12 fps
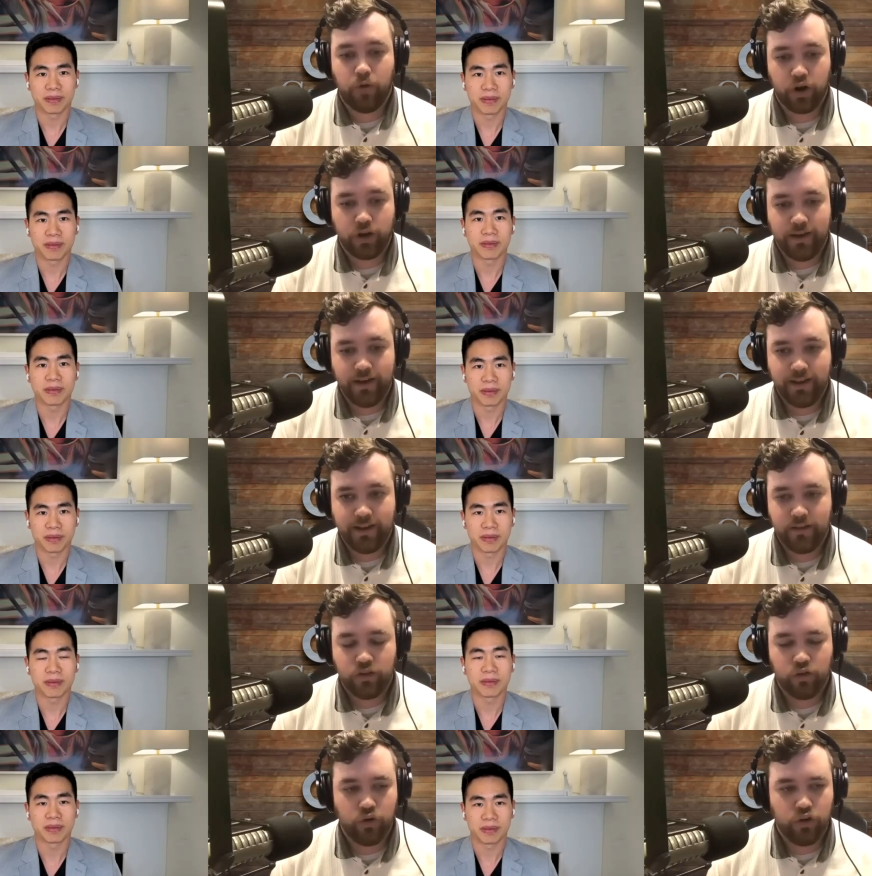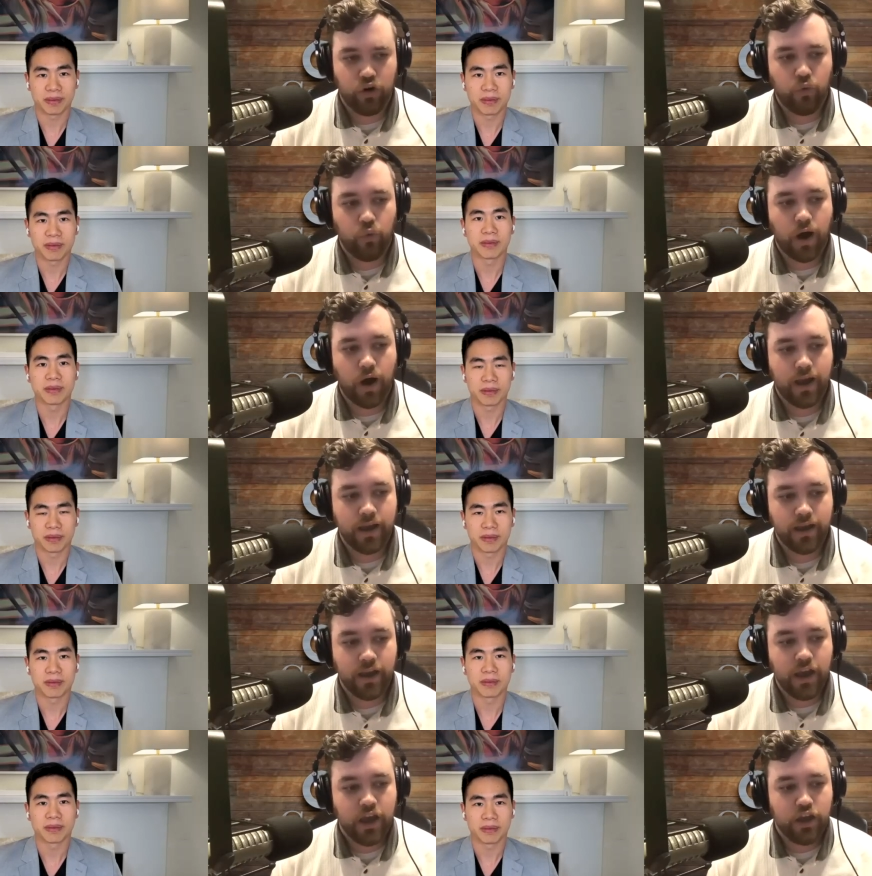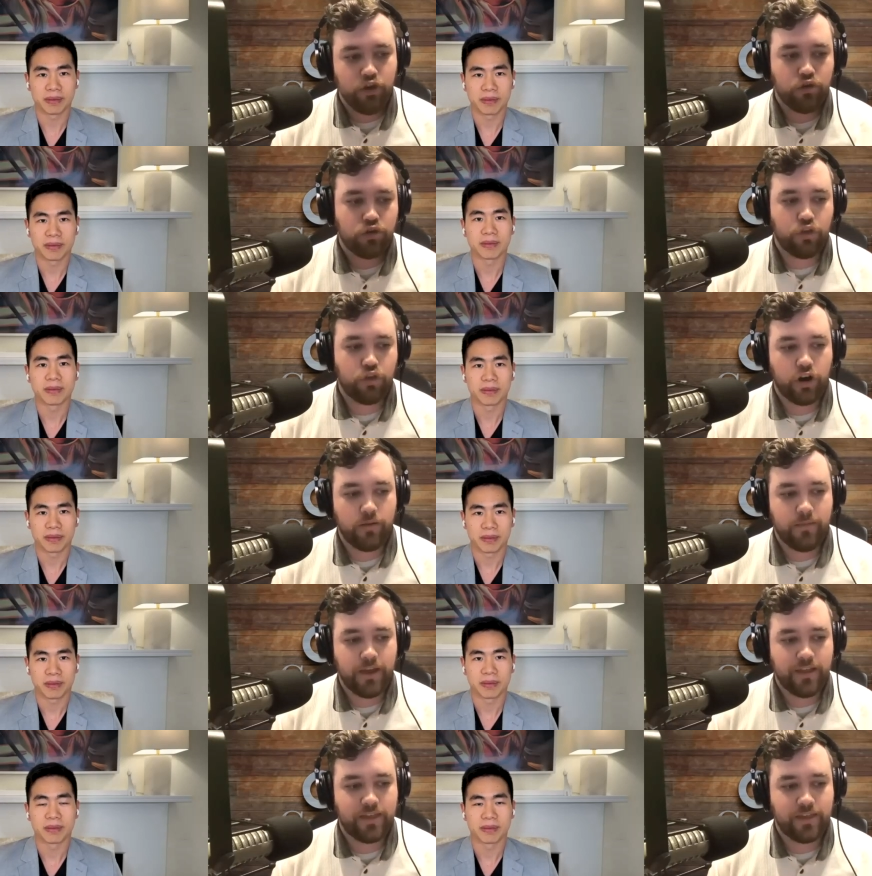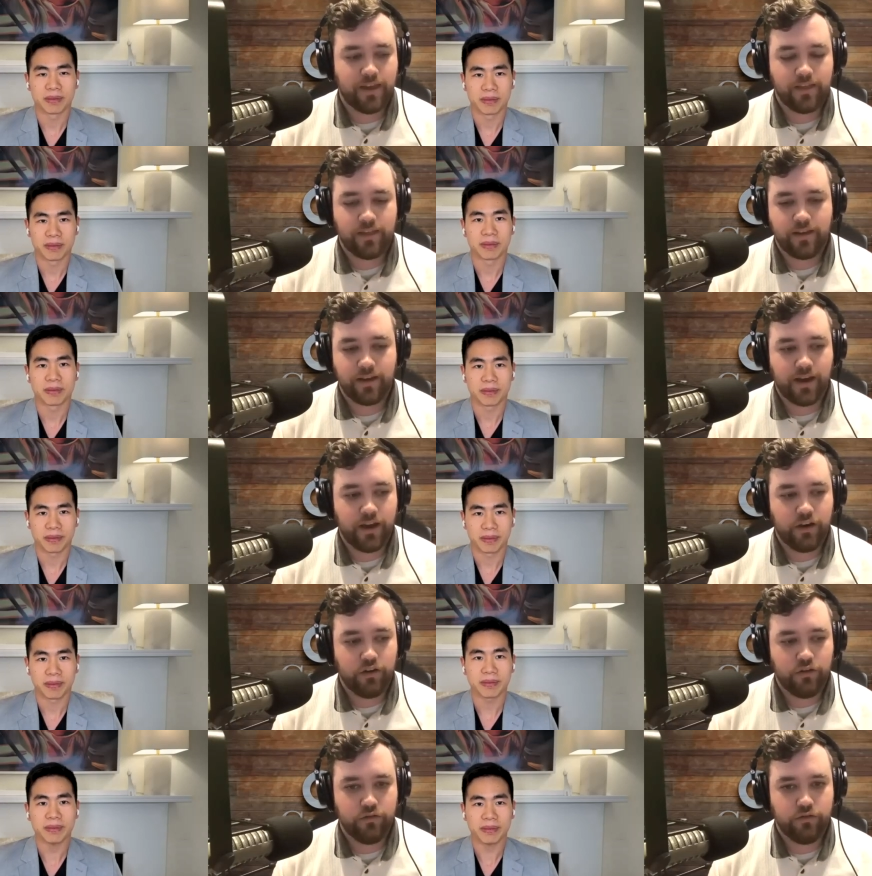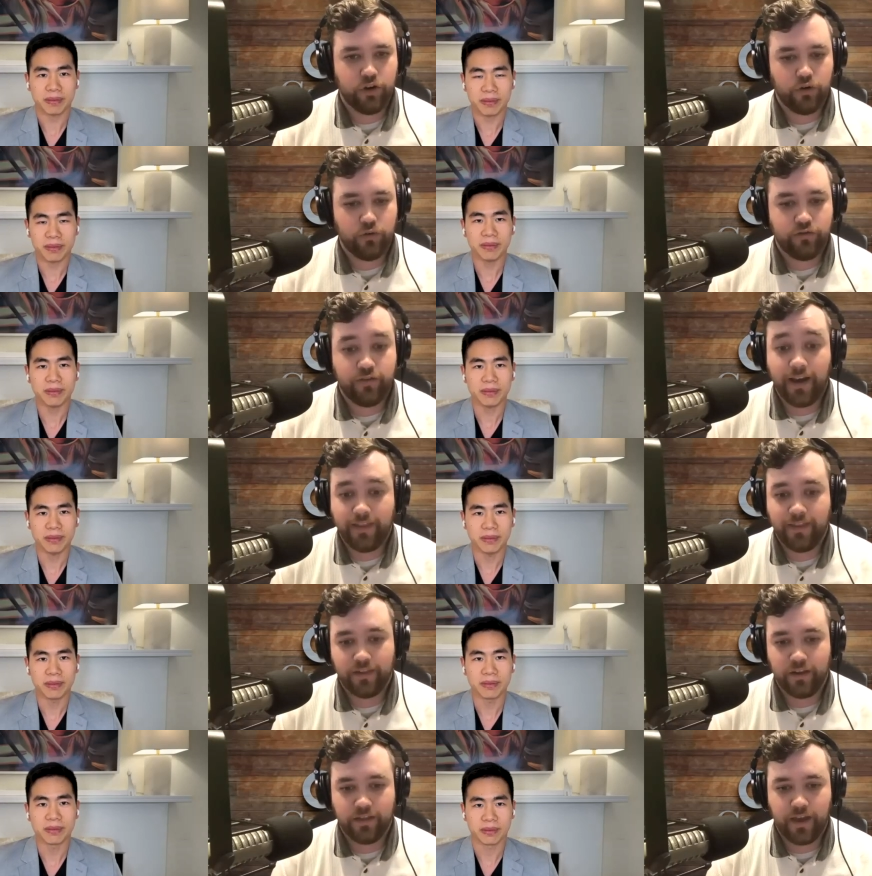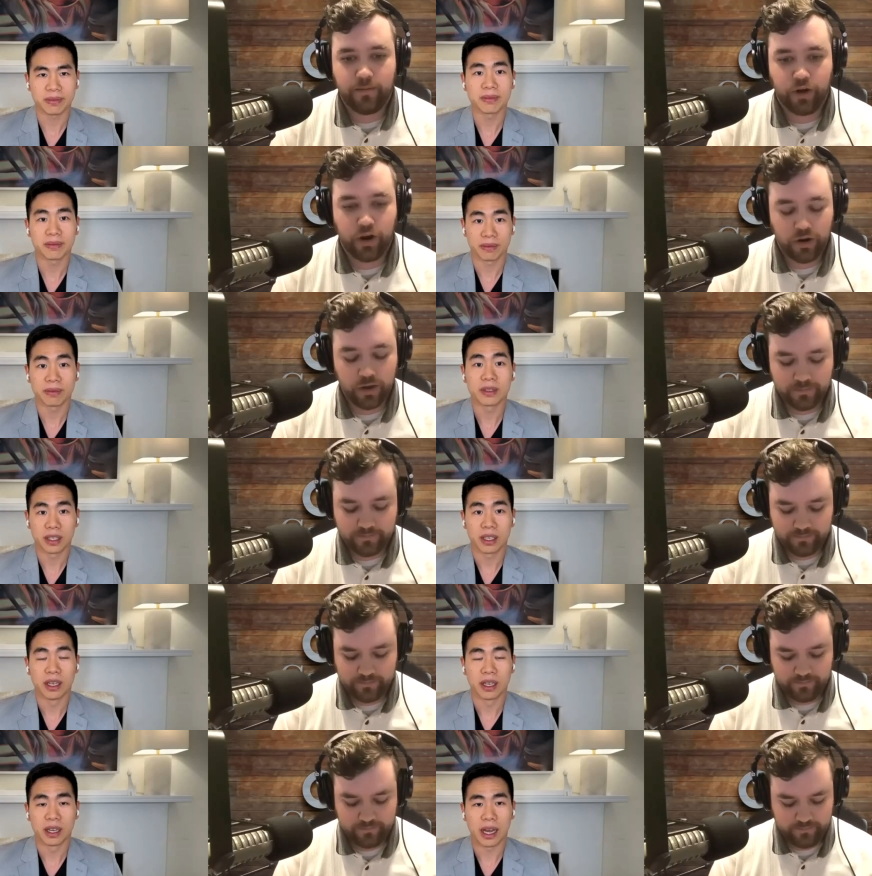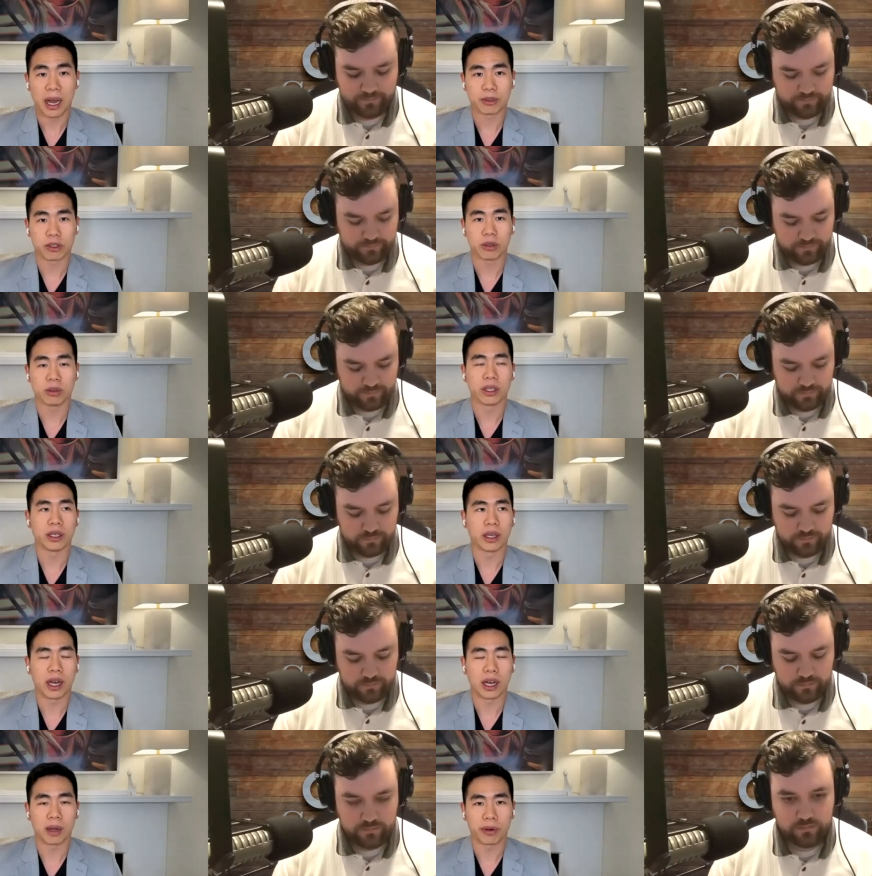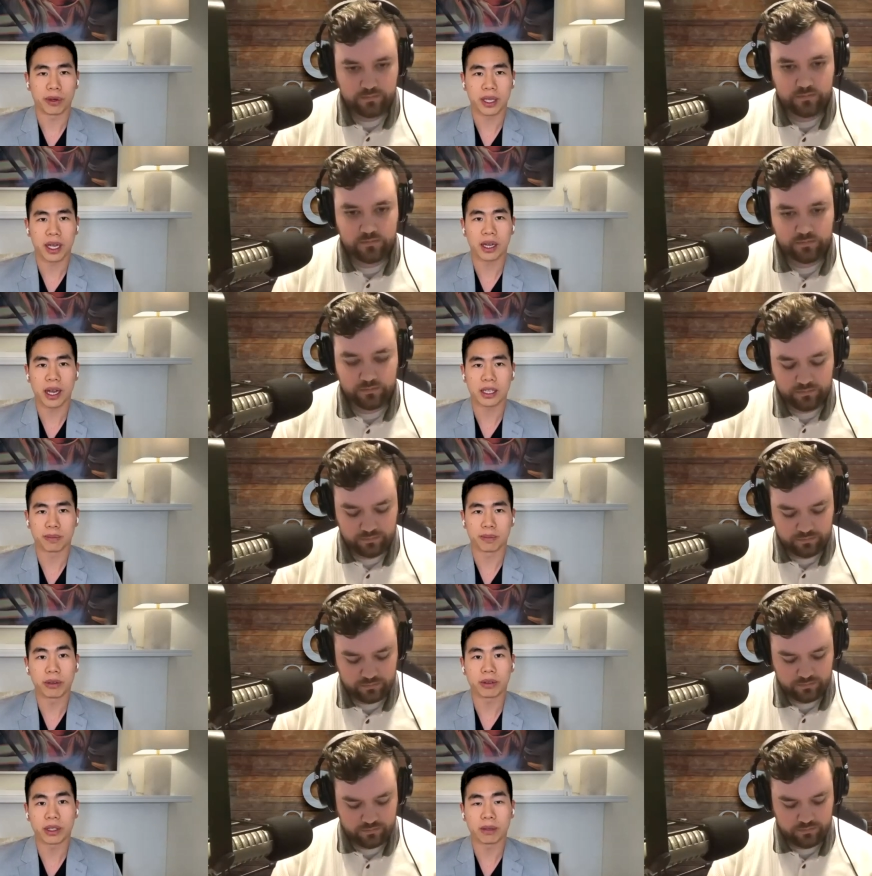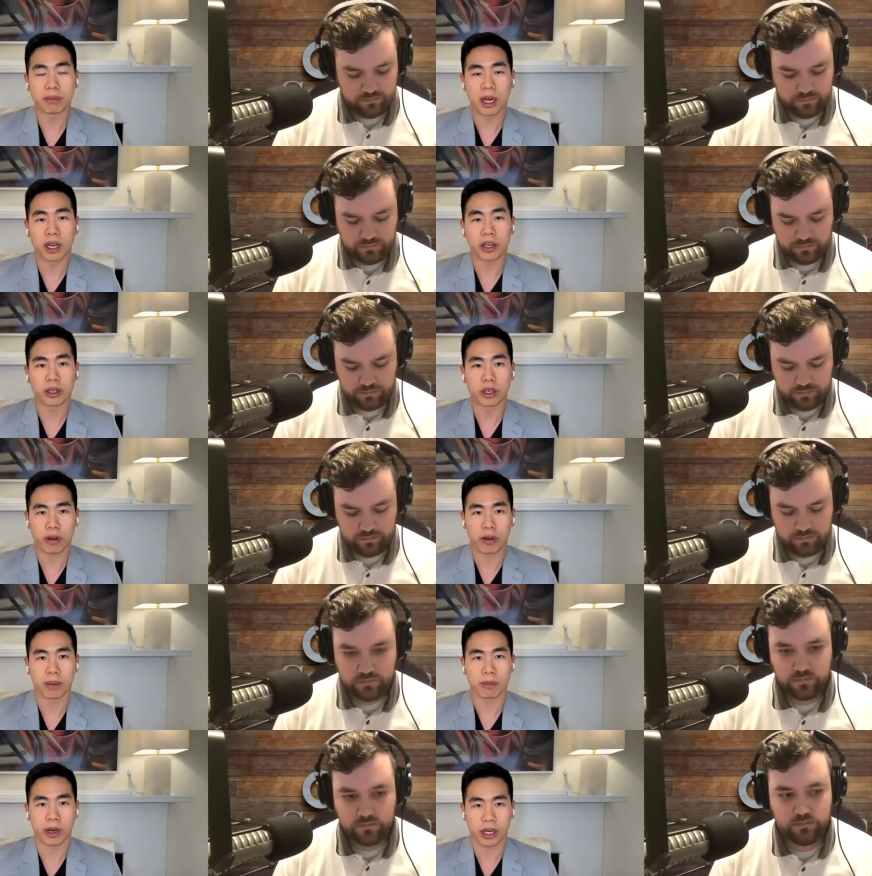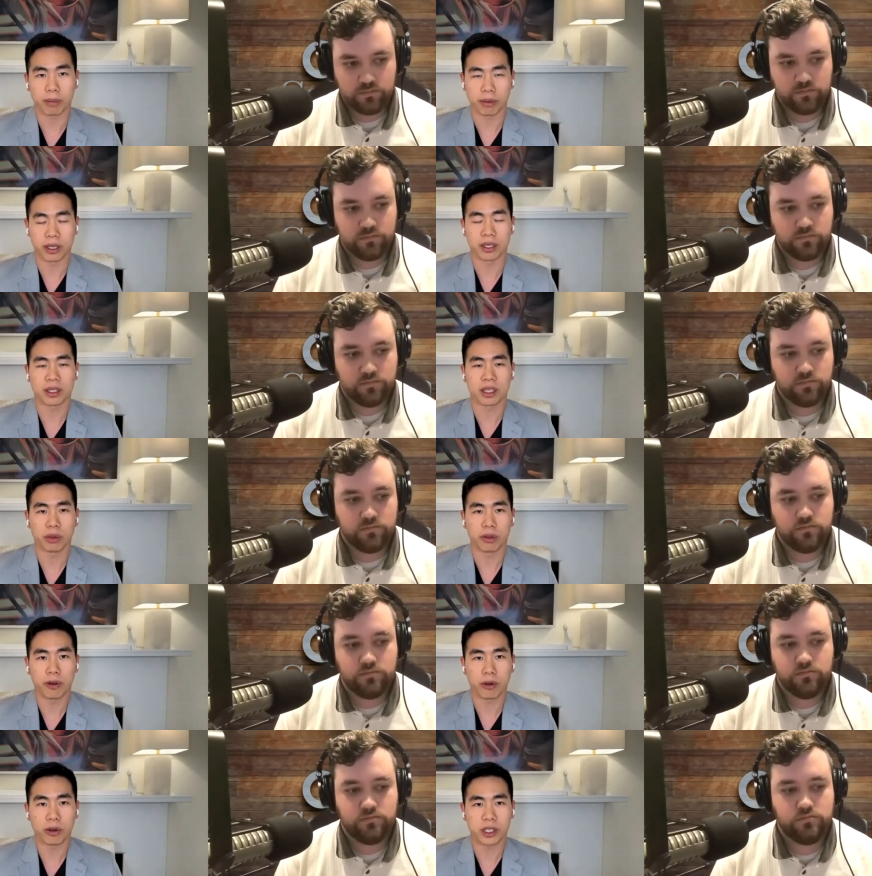Speaker 1: market it is and you know why you thought it made sense to kind of, you know, find this untapped area?
Speaker 2: Absolutely. Uh, Percent has built the modern credit marketplace, and we focus